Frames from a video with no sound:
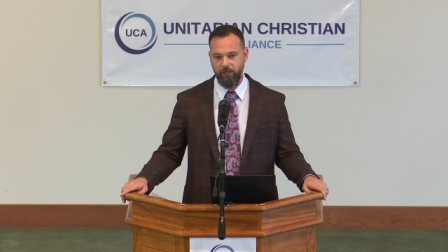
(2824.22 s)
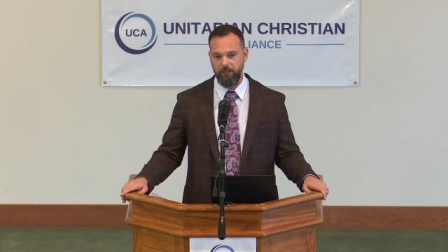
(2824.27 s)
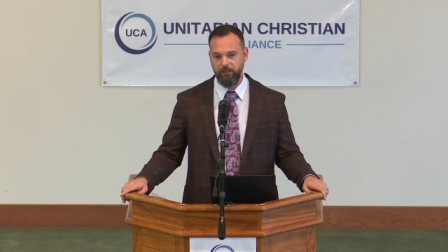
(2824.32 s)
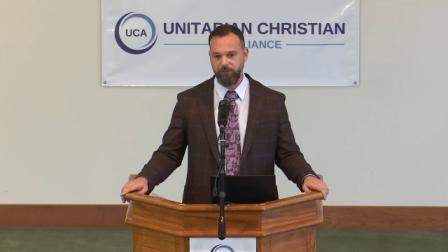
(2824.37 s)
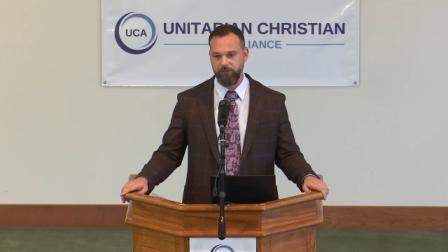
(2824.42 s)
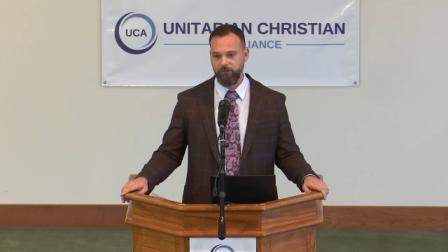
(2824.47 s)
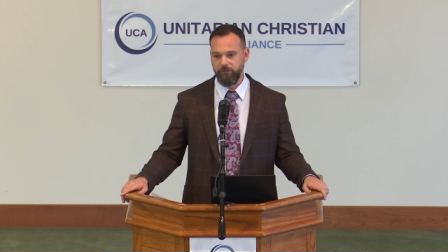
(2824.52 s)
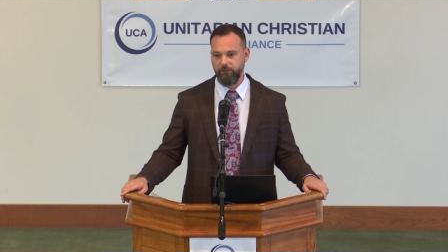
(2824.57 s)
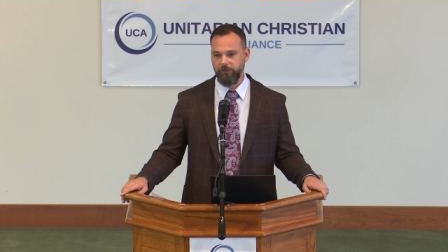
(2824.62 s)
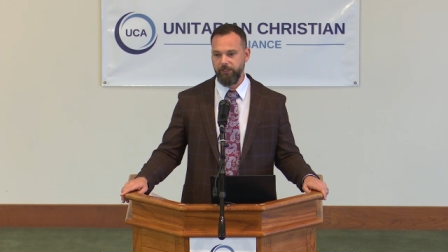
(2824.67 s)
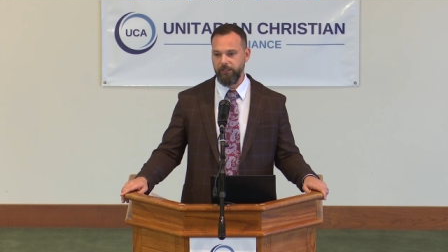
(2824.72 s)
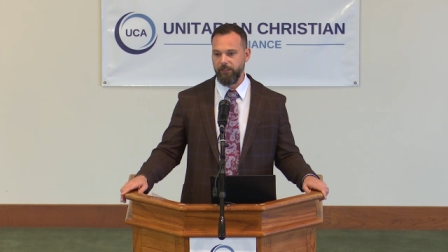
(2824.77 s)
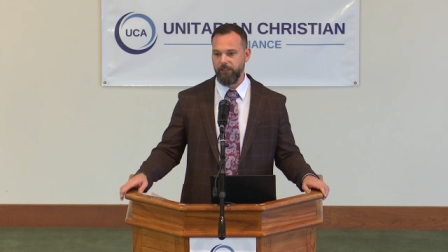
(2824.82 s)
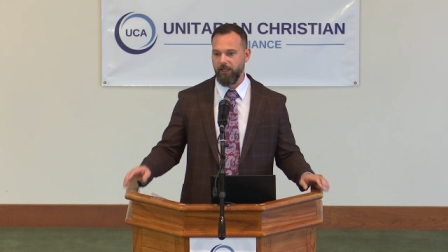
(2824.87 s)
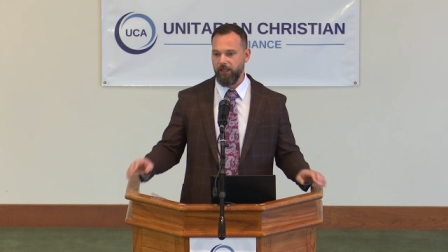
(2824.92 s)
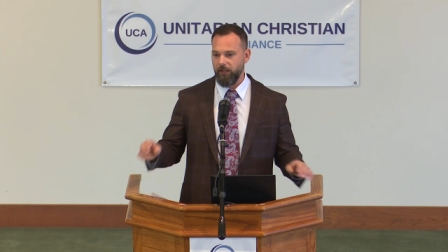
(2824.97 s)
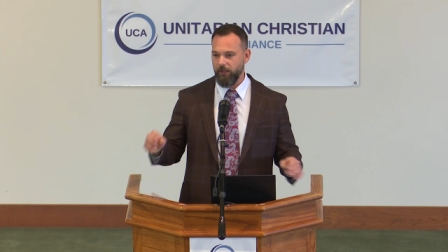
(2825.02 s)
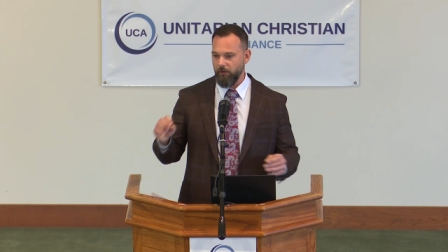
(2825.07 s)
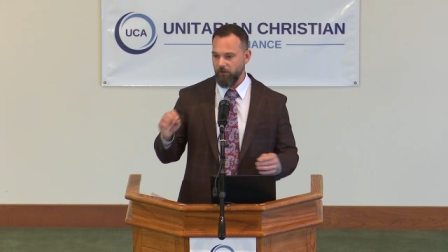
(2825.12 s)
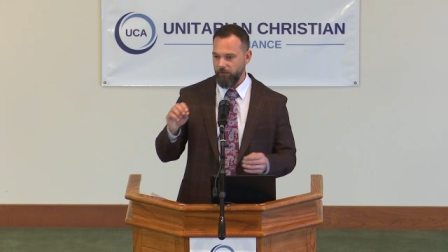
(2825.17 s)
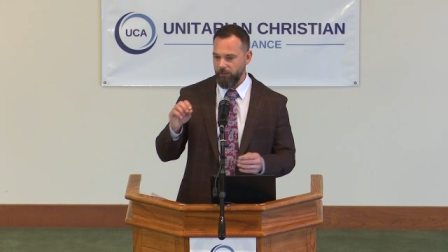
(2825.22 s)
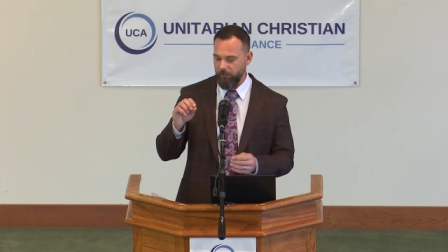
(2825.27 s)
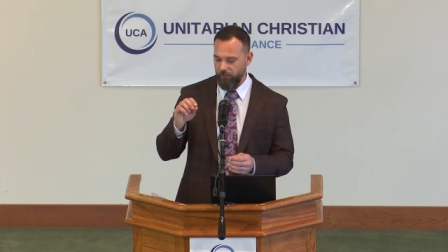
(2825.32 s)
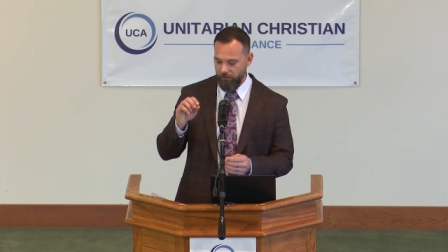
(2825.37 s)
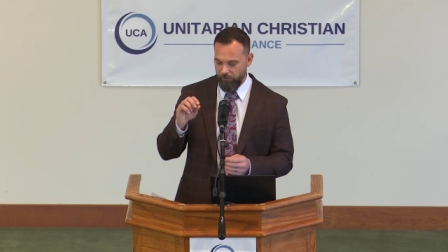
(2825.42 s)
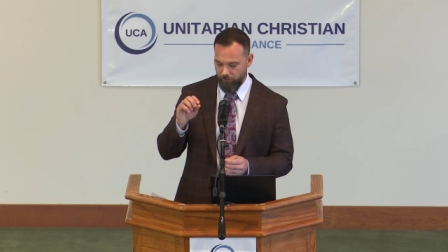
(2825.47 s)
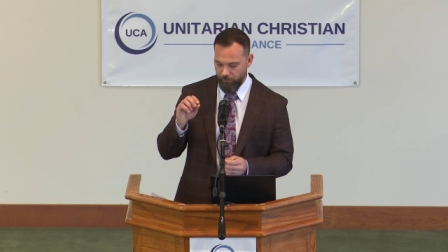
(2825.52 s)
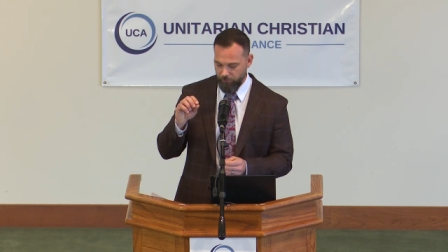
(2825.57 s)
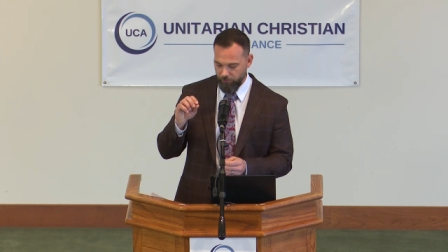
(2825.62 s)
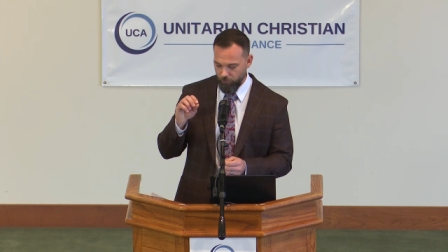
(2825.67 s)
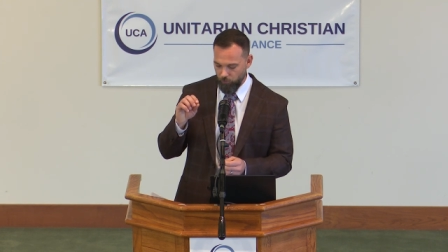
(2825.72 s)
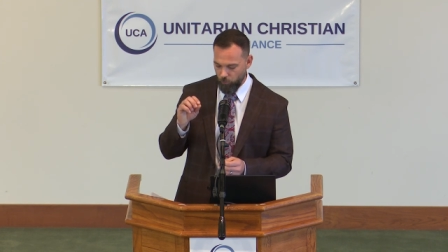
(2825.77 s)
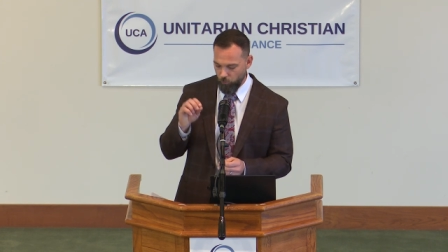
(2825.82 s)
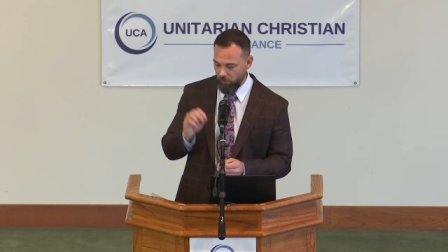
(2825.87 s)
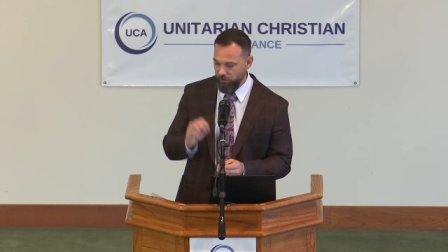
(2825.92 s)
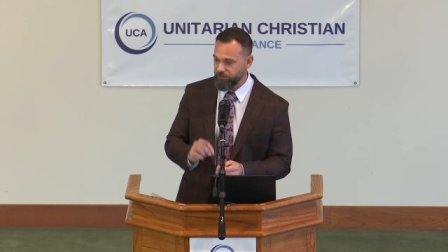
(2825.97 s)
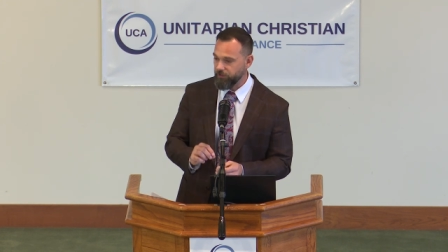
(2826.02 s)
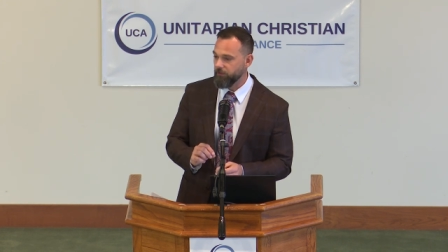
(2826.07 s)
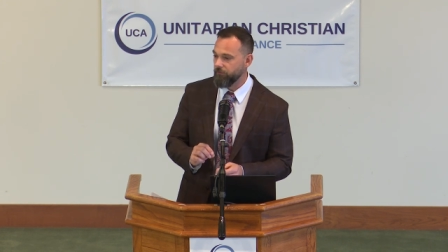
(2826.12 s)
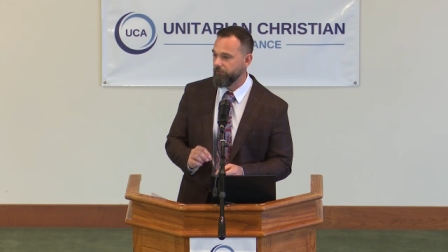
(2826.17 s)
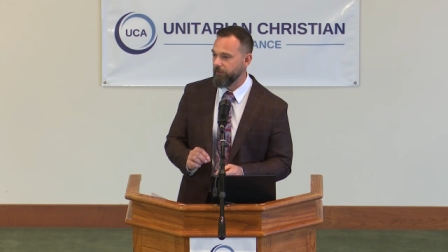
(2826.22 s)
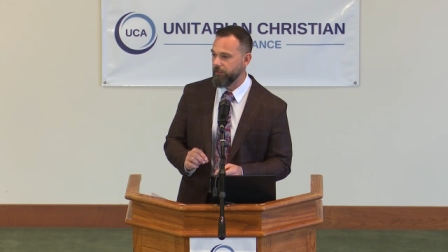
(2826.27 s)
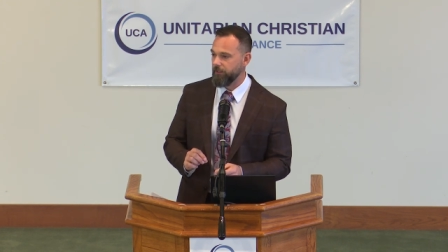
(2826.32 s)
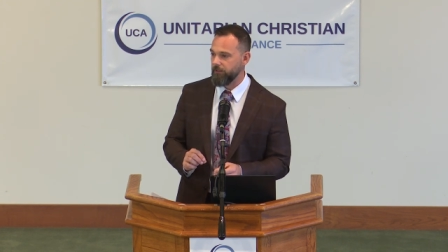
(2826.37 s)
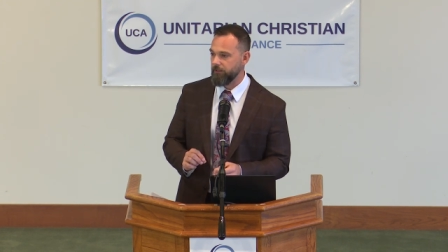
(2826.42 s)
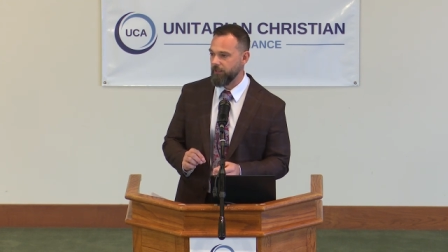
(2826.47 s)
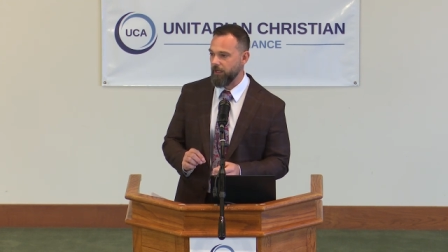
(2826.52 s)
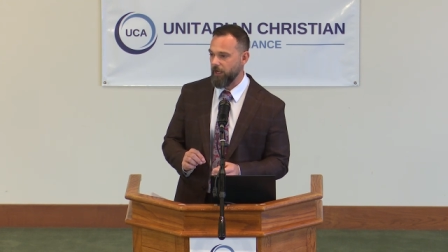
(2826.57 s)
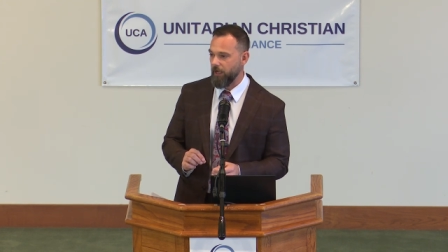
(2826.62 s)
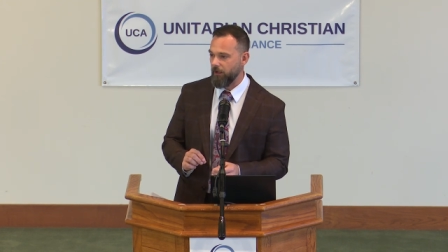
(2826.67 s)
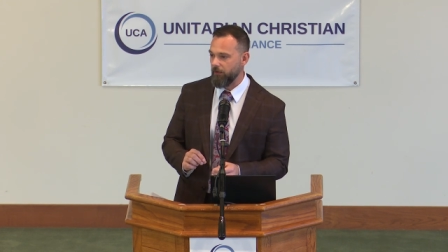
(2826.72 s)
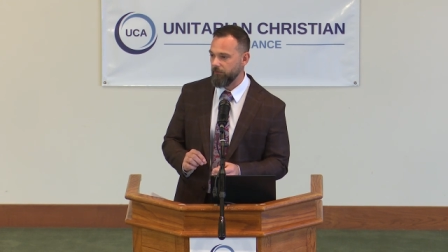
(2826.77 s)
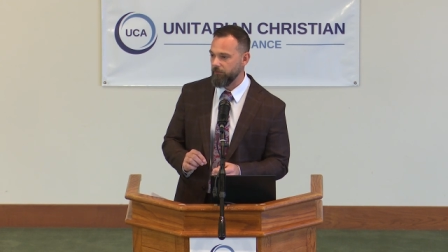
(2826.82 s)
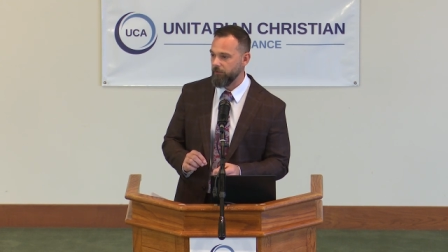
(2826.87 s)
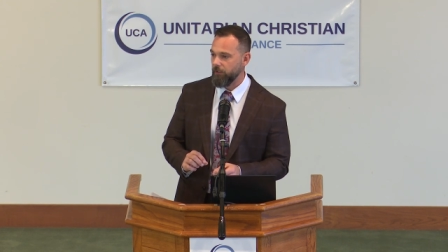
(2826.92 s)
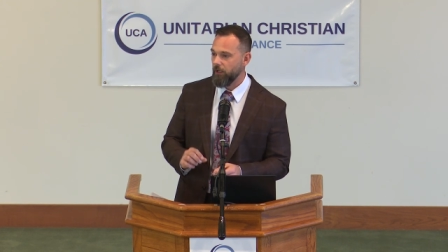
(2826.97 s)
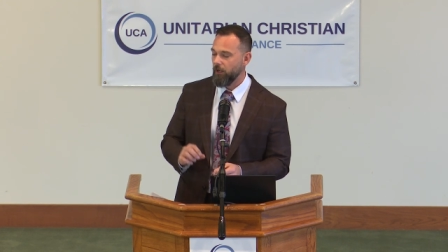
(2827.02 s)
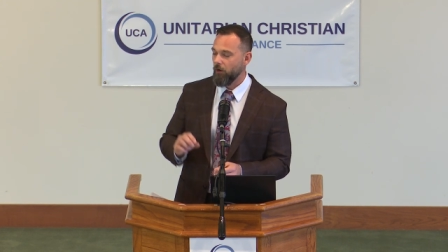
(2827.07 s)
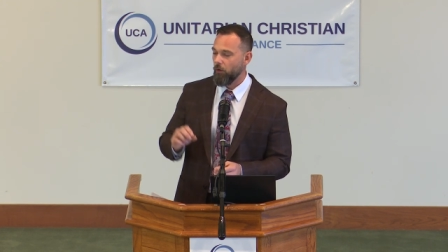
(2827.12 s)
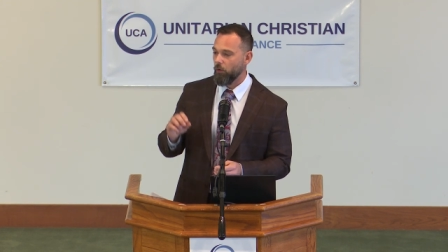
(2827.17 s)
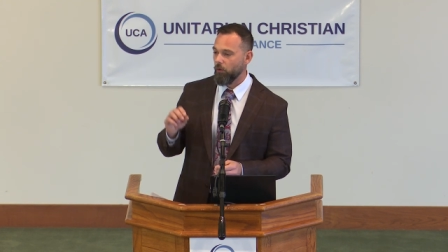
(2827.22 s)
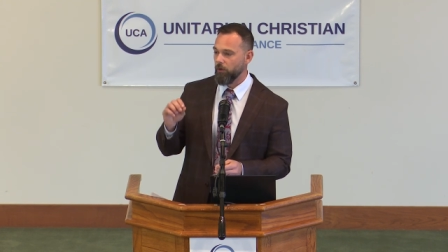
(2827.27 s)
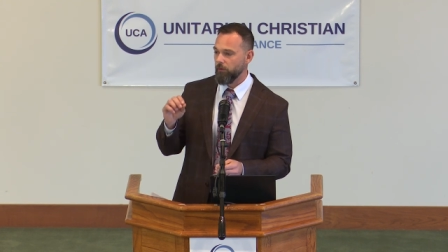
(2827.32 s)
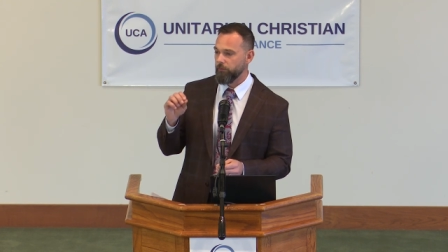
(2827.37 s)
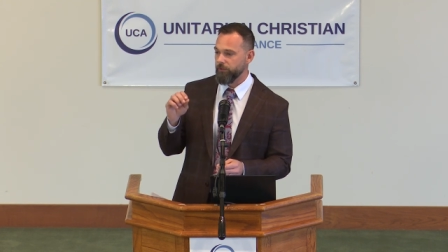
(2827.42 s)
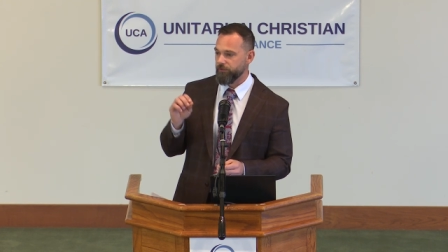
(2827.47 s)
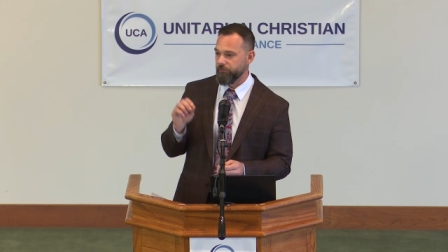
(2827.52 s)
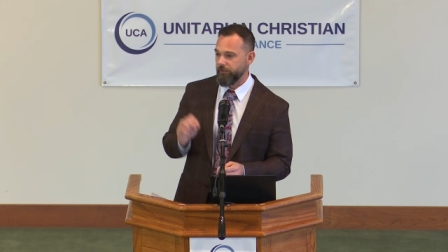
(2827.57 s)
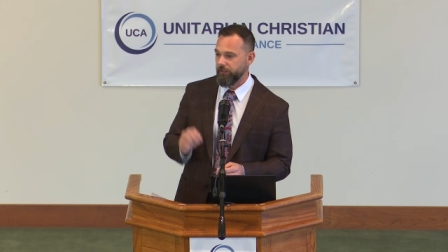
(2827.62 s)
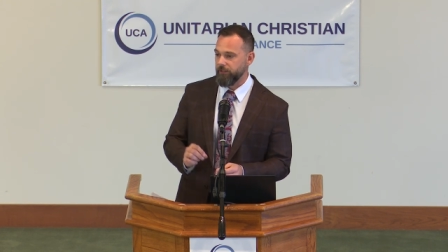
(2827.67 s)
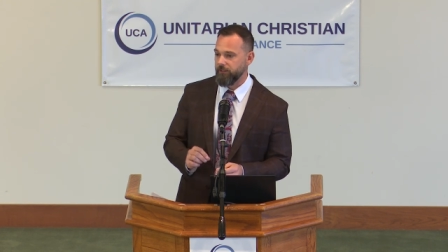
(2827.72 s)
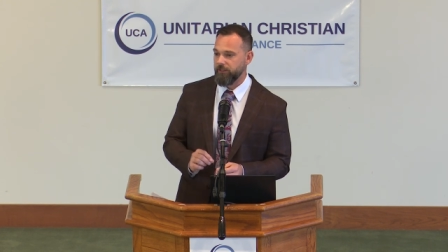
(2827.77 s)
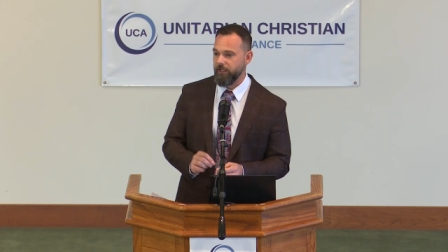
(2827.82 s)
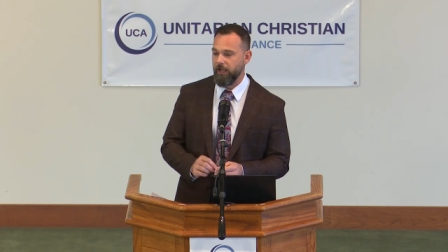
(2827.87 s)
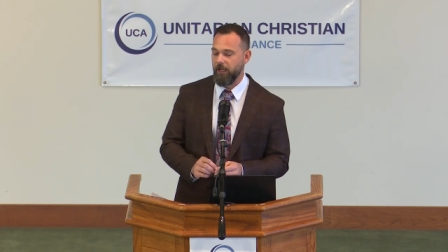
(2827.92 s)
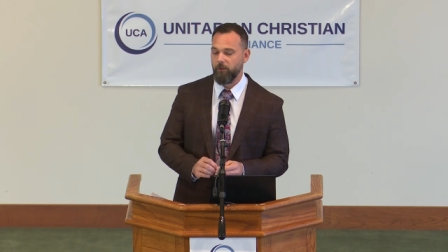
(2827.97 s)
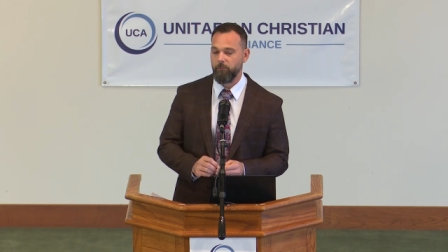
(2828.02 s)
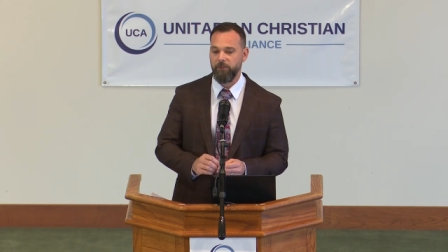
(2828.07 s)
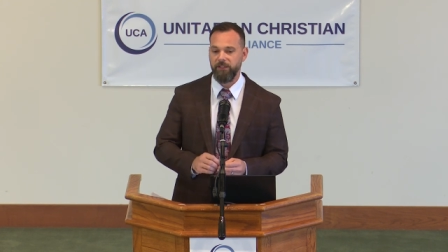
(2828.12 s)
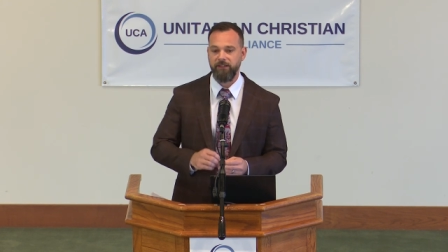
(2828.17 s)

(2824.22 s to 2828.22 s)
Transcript: history either wasn't written down or was written down,